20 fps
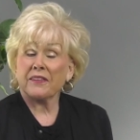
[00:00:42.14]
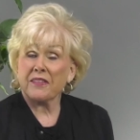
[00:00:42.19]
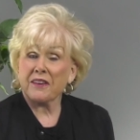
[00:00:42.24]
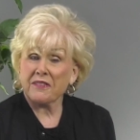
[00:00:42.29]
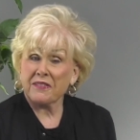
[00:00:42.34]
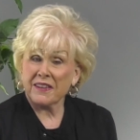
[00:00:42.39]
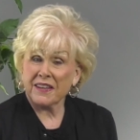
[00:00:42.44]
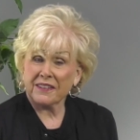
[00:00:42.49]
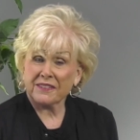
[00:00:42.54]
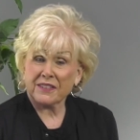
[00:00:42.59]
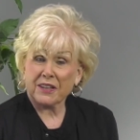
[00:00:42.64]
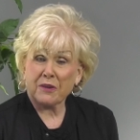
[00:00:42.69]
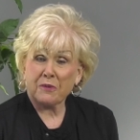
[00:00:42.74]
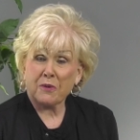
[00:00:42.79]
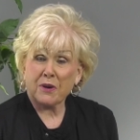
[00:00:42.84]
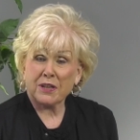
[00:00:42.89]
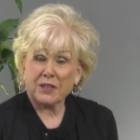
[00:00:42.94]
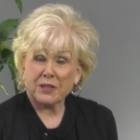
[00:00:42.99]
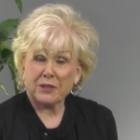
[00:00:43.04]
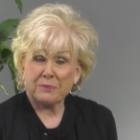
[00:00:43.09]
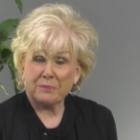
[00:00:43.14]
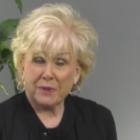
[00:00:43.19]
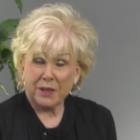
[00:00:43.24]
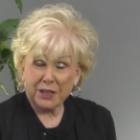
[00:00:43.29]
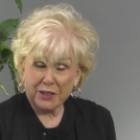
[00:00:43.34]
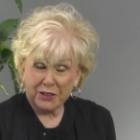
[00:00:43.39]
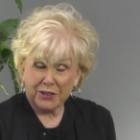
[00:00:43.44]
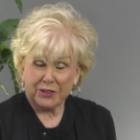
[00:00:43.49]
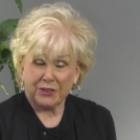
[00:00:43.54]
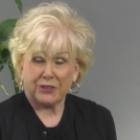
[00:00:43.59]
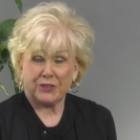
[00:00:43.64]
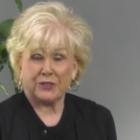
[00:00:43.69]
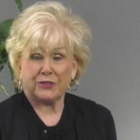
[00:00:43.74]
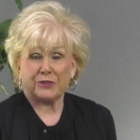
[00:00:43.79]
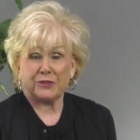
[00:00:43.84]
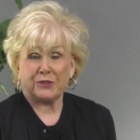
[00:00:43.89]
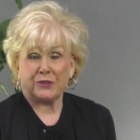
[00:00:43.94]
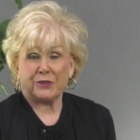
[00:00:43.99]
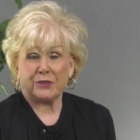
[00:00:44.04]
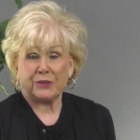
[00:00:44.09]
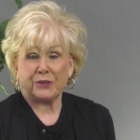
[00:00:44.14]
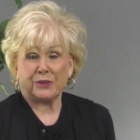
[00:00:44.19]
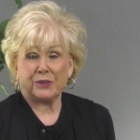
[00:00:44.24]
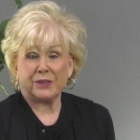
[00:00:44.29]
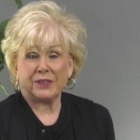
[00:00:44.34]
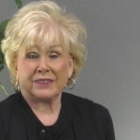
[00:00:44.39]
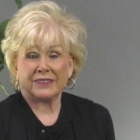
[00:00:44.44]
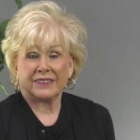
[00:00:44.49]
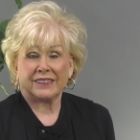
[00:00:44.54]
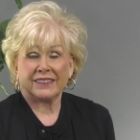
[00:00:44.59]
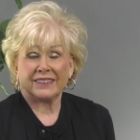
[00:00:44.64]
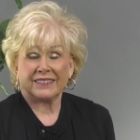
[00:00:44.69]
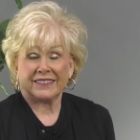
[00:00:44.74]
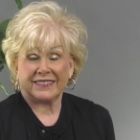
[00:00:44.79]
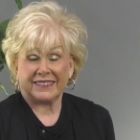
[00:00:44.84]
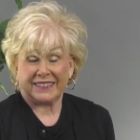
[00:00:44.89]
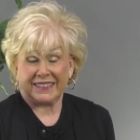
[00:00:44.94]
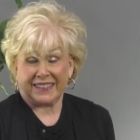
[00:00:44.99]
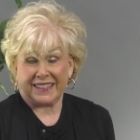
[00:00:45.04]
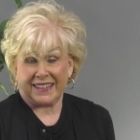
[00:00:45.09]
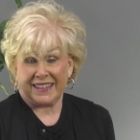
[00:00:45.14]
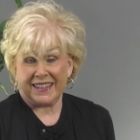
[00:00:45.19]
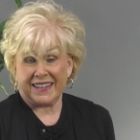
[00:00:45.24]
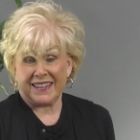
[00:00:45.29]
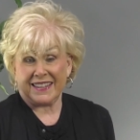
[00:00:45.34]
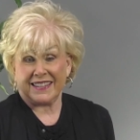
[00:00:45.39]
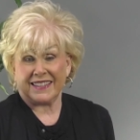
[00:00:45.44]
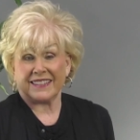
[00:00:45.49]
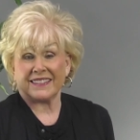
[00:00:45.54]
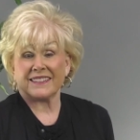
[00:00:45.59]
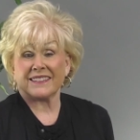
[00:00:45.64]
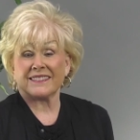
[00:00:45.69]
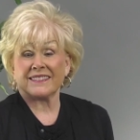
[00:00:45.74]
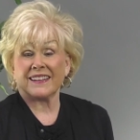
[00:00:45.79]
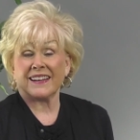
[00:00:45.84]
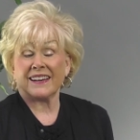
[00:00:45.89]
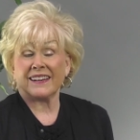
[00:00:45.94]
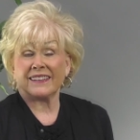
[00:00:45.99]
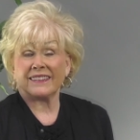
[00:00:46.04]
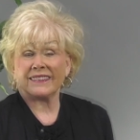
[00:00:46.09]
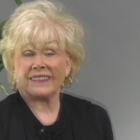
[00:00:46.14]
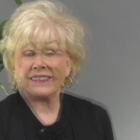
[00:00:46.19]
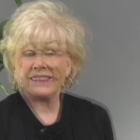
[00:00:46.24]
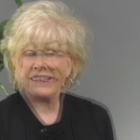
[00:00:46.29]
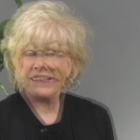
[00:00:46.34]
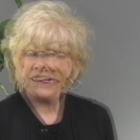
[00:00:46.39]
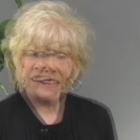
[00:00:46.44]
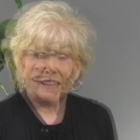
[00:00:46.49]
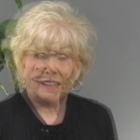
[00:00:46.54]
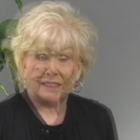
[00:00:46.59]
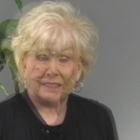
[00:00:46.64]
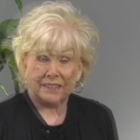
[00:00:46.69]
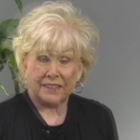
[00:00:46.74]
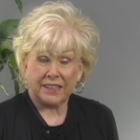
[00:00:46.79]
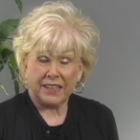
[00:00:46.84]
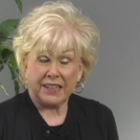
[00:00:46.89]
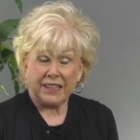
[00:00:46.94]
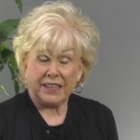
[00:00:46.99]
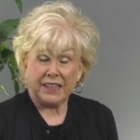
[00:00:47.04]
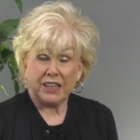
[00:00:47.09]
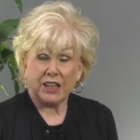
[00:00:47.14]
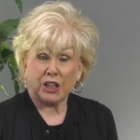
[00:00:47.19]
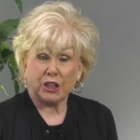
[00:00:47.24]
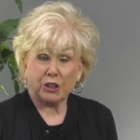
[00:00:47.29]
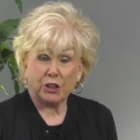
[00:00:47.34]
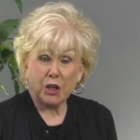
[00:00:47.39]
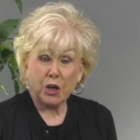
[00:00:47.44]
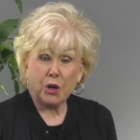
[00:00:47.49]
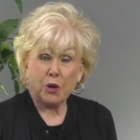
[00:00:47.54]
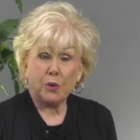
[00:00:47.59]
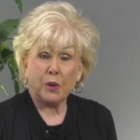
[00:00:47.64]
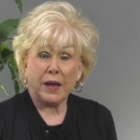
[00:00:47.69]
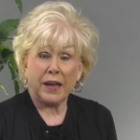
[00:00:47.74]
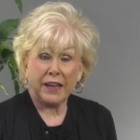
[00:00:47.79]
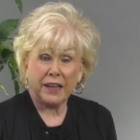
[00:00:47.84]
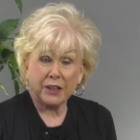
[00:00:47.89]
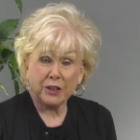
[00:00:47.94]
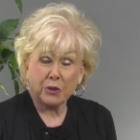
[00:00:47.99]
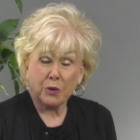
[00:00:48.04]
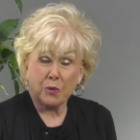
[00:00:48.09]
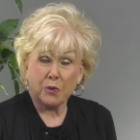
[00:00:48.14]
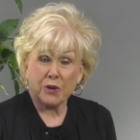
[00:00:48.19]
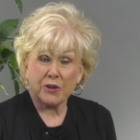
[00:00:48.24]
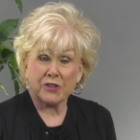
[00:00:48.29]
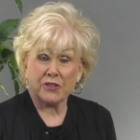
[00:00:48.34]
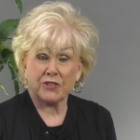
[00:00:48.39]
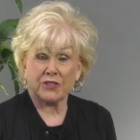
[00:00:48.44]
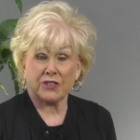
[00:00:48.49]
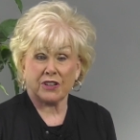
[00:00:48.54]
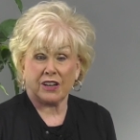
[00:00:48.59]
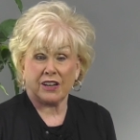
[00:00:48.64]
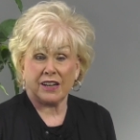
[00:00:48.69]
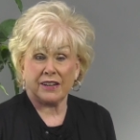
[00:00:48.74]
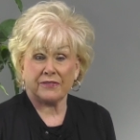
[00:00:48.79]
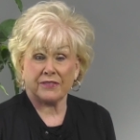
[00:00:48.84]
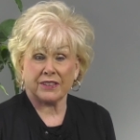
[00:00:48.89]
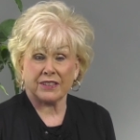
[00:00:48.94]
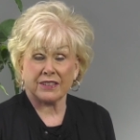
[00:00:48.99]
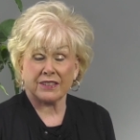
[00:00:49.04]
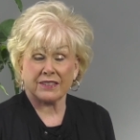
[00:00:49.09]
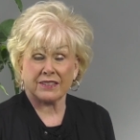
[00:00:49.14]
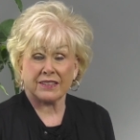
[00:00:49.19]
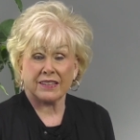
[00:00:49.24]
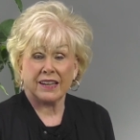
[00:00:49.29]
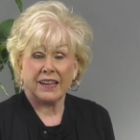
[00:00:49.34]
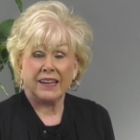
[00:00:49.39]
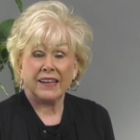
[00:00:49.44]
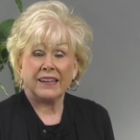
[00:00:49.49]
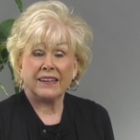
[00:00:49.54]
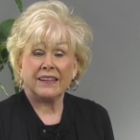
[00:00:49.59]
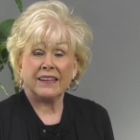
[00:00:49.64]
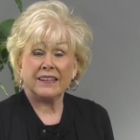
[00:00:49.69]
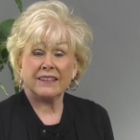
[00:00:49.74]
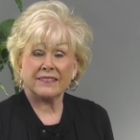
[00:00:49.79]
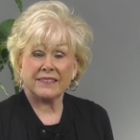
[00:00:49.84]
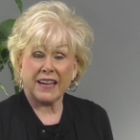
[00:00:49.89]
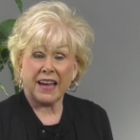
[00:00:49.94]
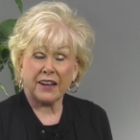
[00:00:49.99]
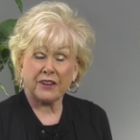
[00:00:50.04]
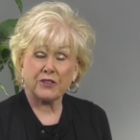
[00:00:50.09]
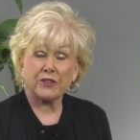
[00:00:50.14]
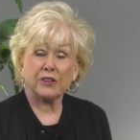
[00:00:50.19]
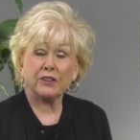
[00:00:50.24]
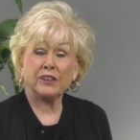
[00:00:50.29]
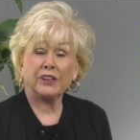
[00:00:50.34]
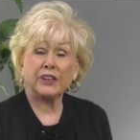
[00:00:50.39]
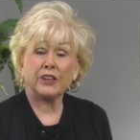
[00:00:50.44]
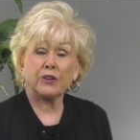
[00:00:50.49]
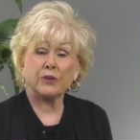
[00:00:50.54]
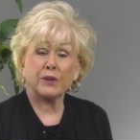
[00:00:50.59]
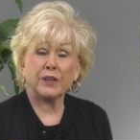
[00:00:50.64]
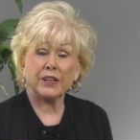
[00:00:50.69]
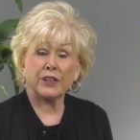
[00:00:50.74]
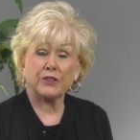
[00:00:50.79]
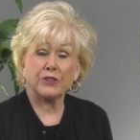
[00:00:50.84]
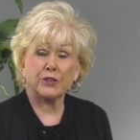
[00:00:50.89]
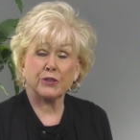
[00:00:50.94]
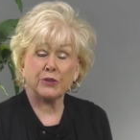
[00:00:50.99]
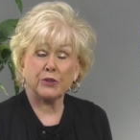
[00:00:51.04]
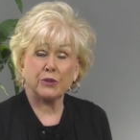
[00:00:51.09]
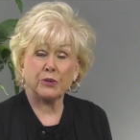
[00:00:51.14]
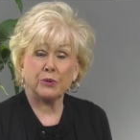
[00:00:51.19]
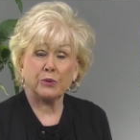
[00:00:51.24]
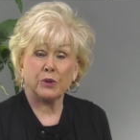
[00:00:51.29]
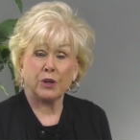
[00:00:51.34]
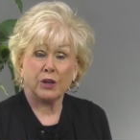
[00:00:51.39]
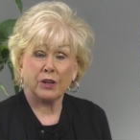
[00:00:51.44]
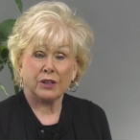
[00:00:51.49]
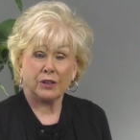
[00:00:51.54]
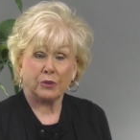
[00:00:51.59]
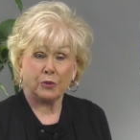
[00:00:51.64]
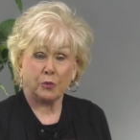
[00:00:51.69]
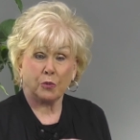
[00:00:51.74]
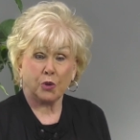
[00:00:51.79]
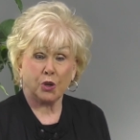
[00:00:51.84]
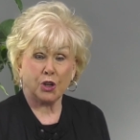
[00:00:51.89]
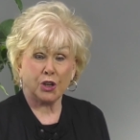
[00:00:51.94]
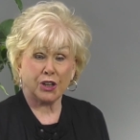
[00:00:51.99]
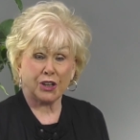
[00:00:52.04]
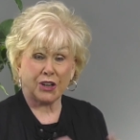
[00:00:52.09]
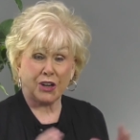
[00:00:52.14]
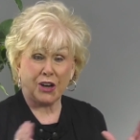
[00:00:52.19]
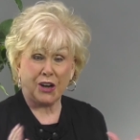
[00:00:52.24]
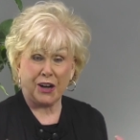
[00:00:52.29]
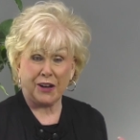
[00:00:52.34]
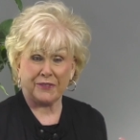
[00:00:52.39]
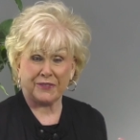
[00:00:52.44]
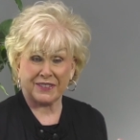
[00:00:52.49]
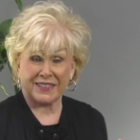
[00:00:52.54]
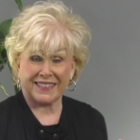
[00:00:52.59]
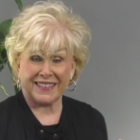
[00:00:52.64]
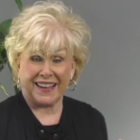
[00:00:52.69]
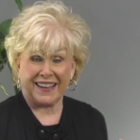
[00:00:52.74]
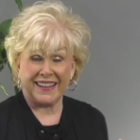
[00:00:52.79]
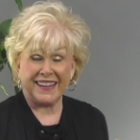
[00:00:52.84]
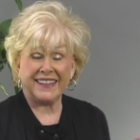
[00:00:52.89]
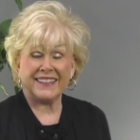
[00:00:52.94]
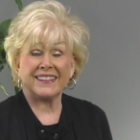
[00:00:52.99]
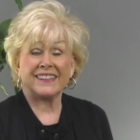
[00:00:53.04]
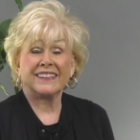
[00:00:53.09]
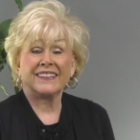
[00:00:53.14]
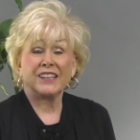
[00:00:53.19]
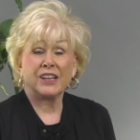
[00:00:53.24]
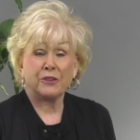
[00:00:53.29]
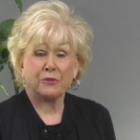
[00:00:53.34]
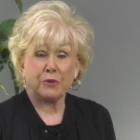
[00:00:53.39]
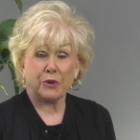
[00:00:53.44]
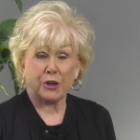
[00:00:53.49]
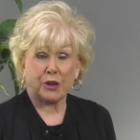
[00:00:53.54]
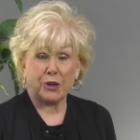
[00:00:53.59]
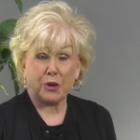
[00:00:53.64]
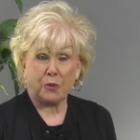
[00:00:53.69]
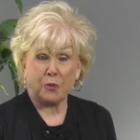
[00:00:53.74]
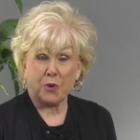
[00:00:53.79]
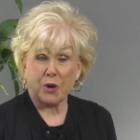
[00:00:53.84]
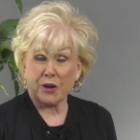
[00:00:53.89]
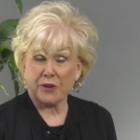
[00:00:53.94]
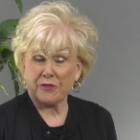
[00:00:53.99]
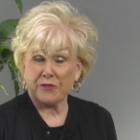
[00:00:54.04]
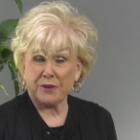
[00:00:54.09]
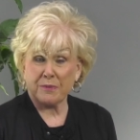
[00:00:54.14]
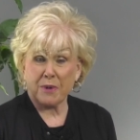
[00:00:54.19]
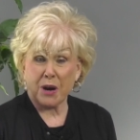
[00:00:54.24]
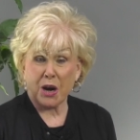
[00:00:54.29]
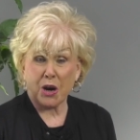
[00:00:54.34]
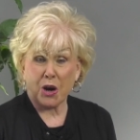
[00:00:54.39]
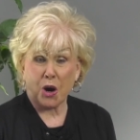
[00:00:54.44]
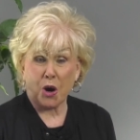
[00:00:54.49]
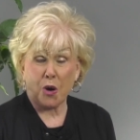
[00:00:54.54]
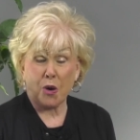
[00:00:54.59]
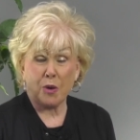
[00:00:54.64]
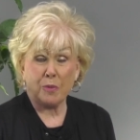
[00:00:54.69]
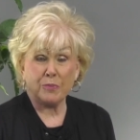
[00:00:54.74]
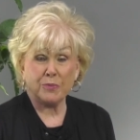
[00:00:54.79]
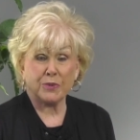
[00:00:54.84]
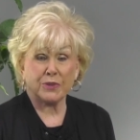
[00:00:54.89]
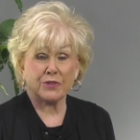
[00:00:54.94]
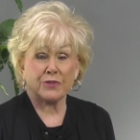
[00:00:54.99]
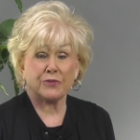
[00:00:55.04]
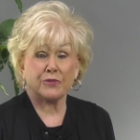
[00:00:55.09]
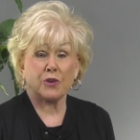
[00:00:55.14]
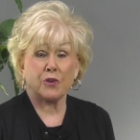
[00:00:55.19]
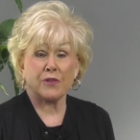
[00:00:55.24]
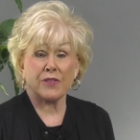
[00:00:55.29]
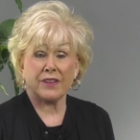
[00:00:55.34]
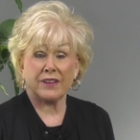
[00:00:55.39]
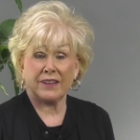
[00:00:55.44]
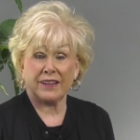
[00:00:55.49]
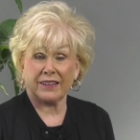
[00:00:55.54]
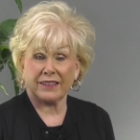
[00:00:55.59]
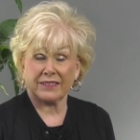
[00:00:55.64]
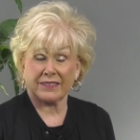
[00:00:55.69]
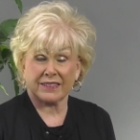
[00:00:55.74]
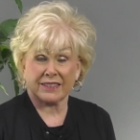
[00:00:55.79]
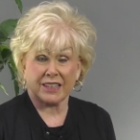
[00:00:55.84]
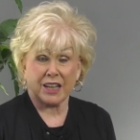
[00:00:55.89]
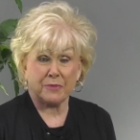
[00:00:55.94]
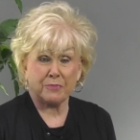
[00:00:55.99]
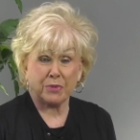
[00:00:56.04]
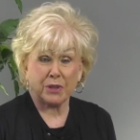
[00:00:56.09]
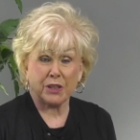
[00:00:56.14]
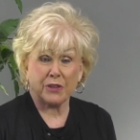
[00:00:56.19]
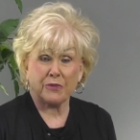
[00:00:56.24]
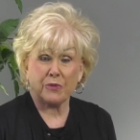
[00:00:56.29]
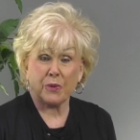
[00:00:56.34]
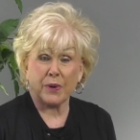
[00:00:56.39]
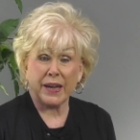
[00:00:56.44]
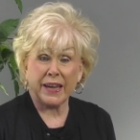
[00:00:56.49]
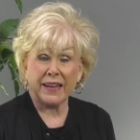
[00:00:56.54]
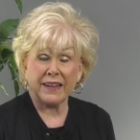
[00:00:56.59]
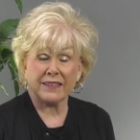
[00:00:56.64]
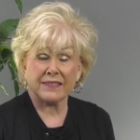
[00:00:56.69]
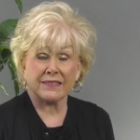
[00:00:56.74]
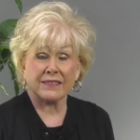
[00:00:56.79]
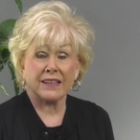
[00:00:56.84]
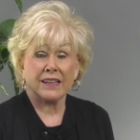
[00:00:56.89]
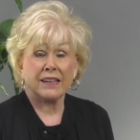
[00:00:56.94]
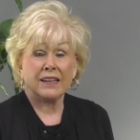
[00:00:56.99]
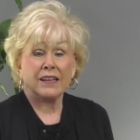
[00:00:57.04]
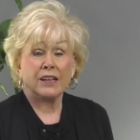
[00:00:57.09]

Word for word: of the things I want to mention to you today is that the Aglow headquarters office is actually going to work off-site. We're going to work from our homes for the next couple of weeks.